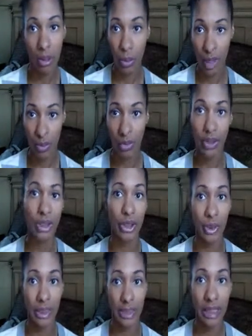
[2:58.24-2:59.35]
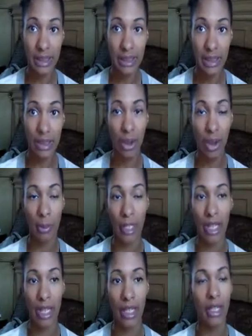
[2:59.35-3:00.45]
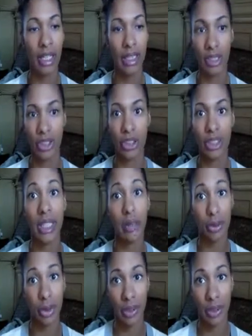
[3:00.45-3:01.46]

whatever, so it's easy. So I'll plan, like this Thursday I'm